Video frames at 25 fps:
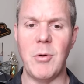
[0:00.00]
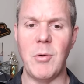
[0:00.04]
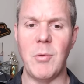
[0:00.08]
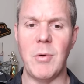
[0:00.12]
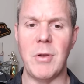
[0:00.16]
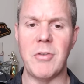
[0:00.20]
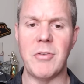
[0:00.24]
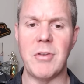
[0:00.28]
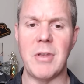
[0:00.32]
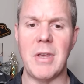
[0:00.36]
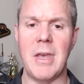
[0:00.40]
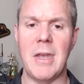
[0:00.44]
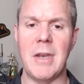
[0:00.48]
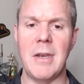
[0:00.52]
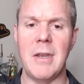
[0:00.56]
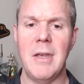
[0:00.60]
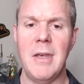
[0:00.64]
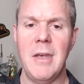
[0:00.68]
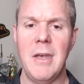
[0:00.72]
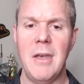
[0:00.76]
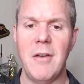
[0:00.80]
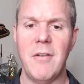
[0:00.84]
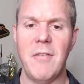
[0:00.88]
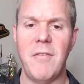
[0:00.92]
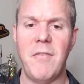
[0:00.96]
But once again,
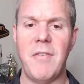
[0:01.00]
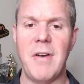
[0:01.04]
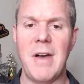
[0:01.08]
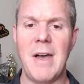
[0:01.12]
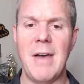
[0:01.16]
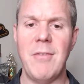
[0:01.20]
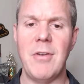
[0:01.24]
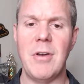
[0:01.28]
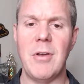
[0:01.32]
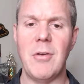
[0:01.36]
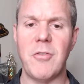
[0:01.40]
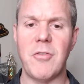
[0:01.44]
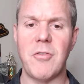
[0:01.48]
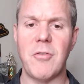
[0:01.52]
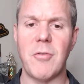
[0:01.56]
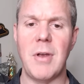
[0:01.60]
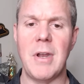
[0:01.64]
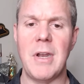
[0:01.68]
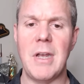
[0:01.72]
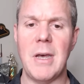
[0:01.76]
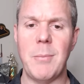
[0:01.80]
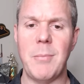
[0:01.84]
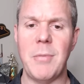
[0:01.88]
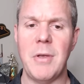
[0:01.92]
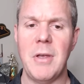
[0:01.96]
5 0
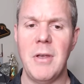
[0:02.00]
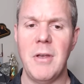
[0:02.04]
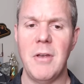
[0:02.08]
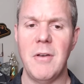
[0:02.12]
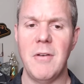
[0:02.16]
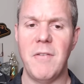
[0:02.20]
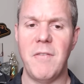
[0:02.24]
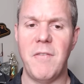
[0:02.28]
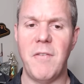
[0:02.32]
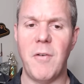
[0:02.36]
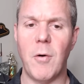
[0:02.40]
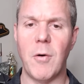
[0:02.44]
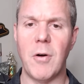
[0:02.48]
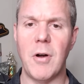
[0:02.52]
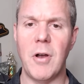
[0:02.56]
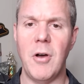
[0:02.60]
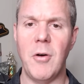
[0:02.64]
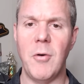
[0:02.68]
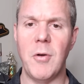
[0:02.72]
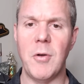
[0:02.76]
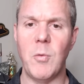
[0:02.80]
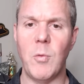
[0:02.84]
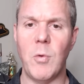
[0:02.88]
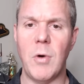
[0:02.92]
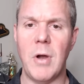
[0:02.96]
straight up, 4
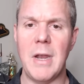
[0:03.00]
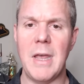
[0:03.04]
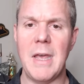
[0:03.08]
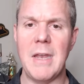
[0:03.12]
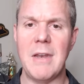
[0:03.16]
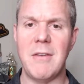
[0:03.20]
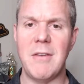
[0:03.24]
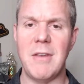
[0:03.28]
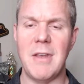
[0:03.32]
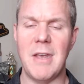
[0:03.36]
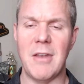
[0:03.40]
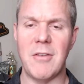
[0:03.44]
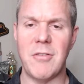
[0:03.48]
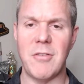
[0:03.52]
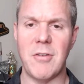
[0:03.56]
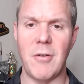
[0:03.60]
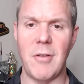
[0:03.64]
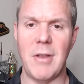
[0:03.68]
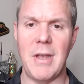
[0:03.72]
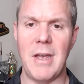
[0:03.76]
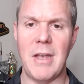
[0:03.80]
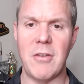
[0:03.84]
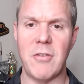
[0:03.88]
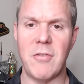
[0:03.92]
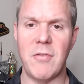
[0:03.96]
0 1 ATS
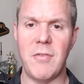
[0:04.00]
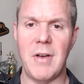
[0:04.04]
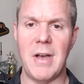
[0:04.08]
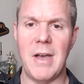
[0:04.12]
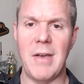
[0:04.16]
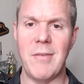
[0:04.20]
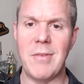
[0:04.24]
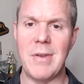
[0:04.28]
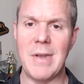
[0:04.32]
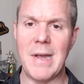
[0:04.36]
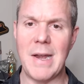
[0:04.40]
their last five.